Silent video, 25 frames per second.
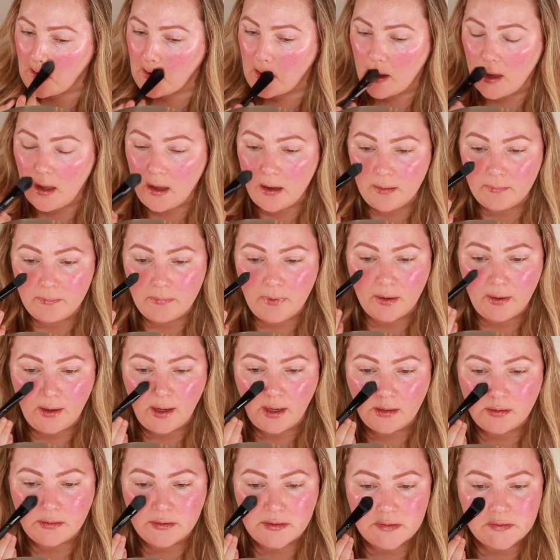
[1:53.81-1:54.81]

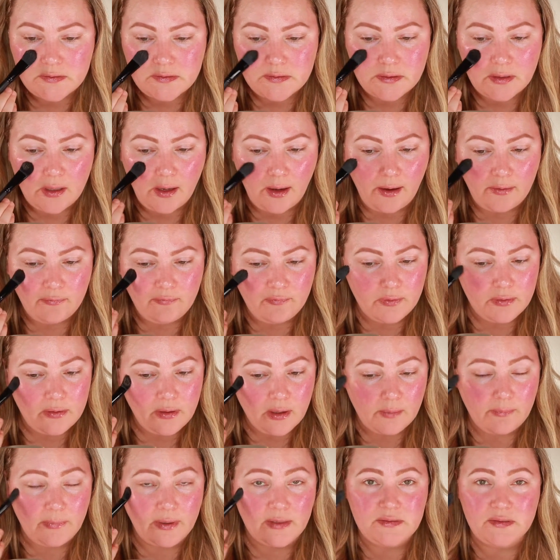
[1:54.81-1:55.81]
I feel
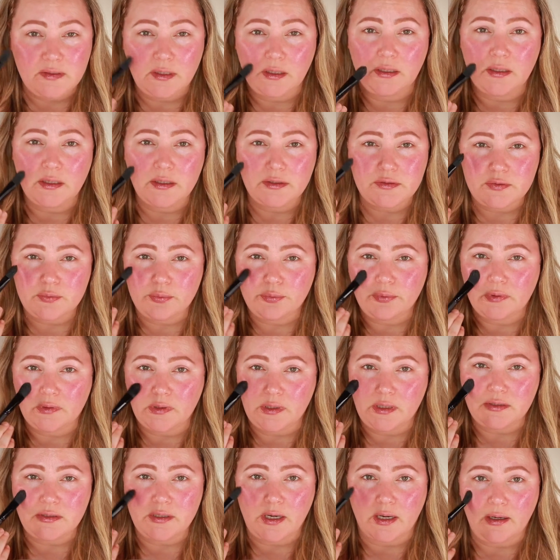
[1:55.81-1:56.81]
like my skin has
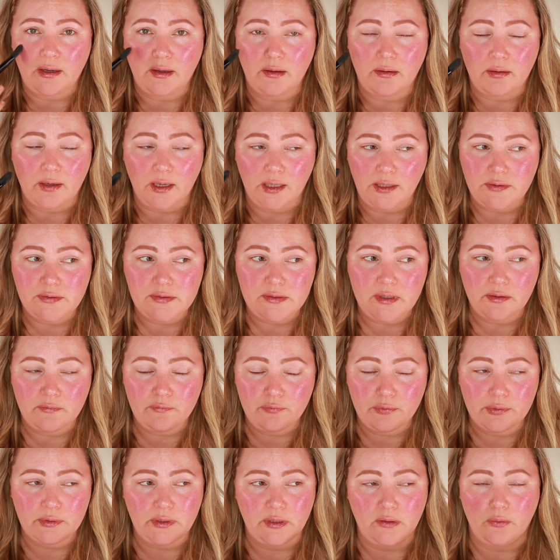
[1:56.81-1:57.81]
really dried out. I used to have
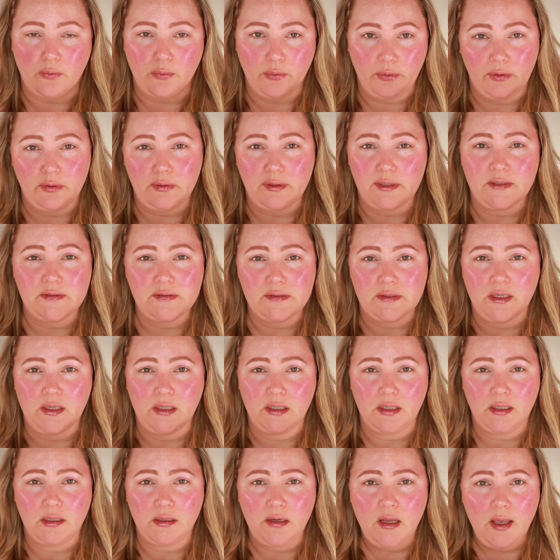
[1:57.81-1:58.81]
really oily
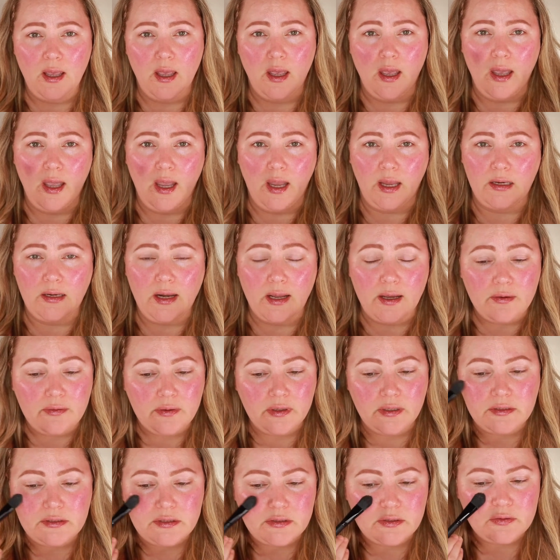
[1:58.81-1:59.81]
skin and now
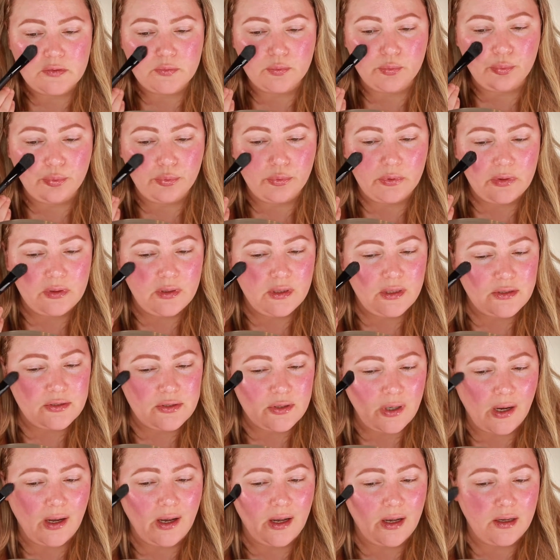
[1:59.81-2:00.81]
it's just really
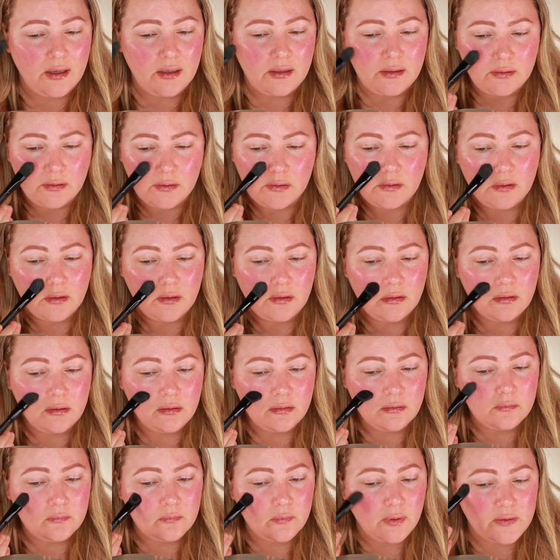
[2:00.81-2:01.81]
dry,
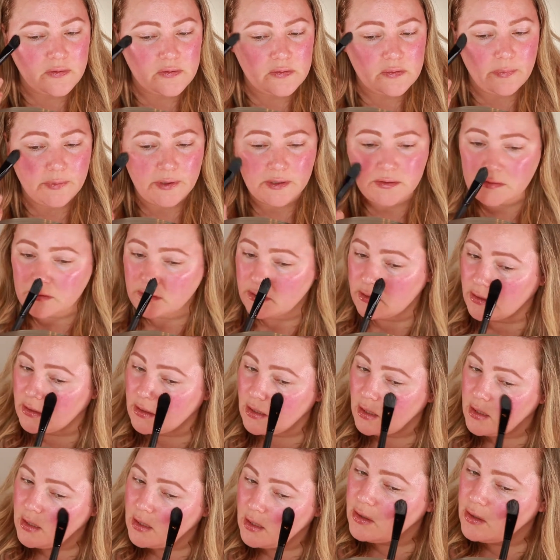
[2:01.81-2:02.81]
especially
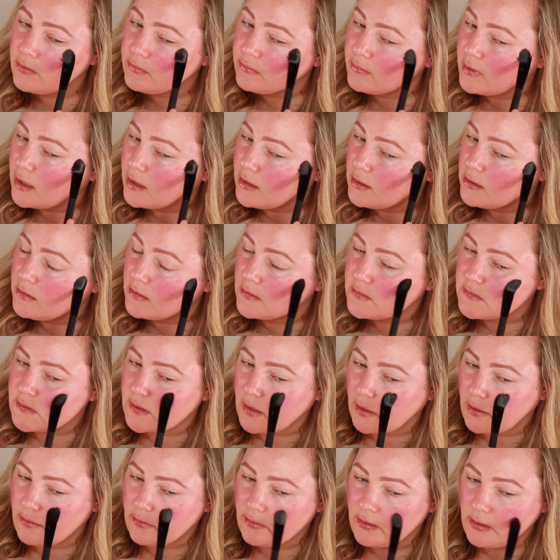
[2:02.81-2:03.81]
right in this
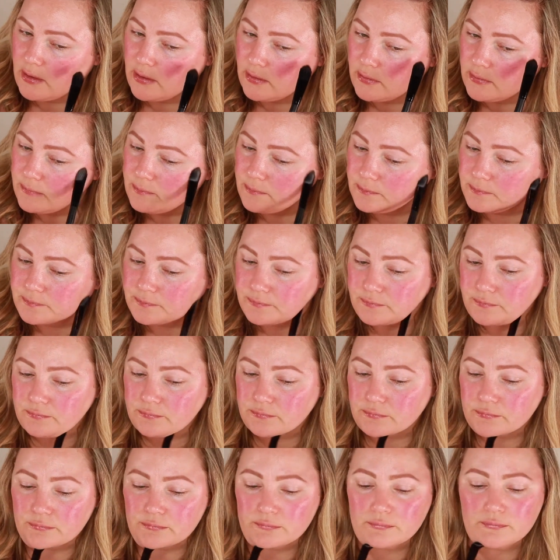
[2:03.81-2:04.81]
area.
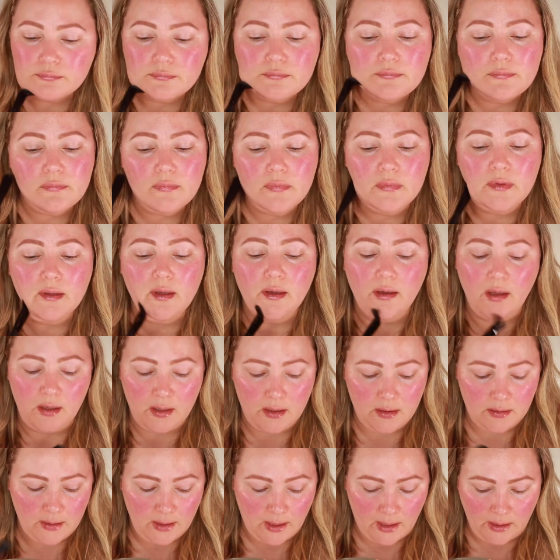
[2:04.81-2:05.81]

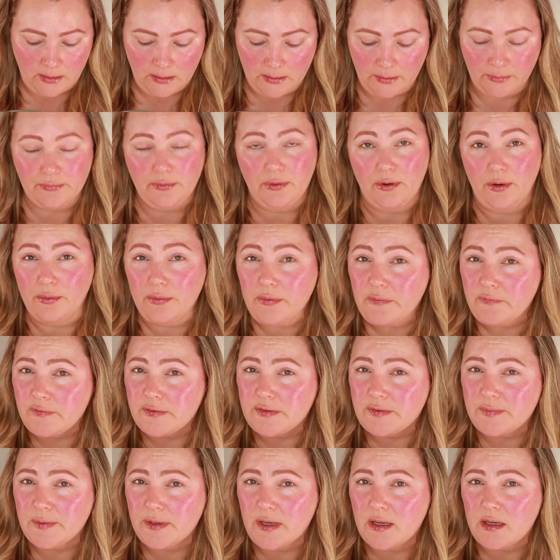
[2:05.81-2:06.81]
And I don't know if
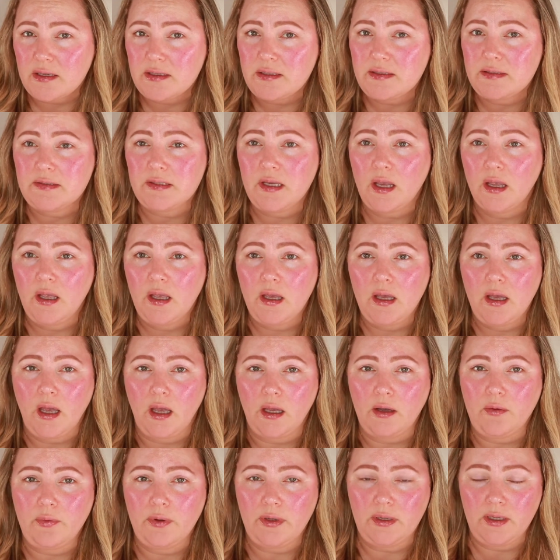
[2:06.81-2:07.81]
it's because
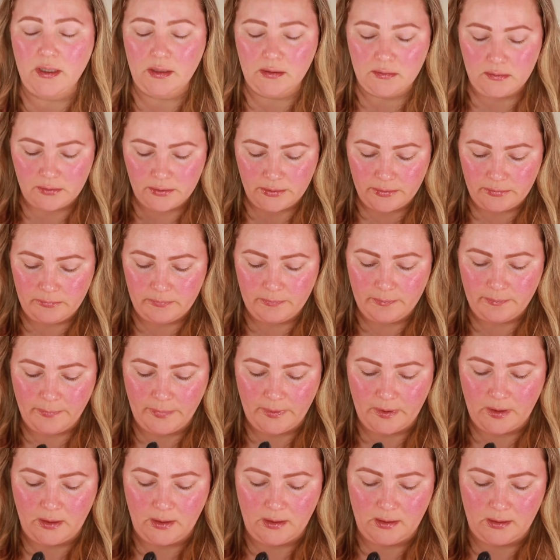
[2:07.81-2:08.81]
I quit eating gluten,
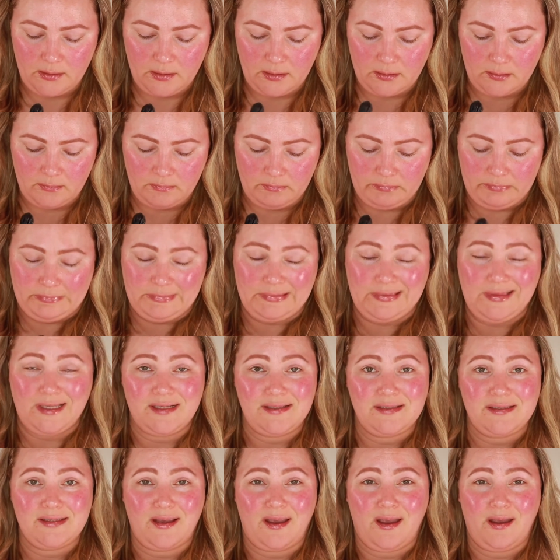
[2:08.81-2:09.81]
but
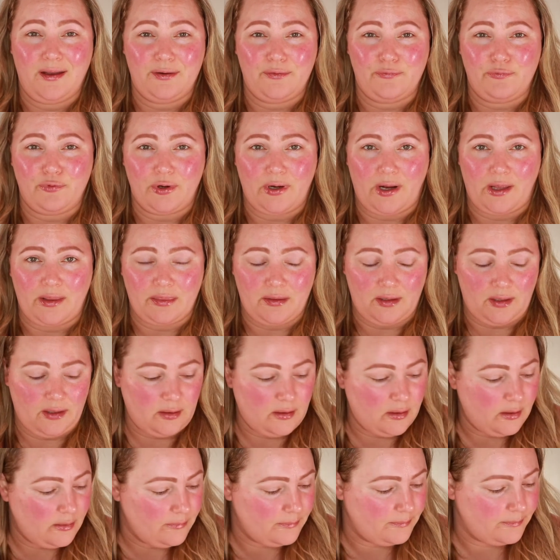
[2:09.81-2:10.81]
that's kind of what I
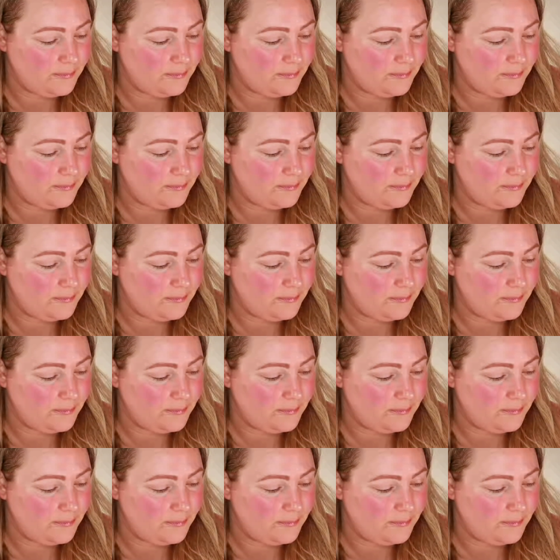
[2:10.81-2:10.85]
think.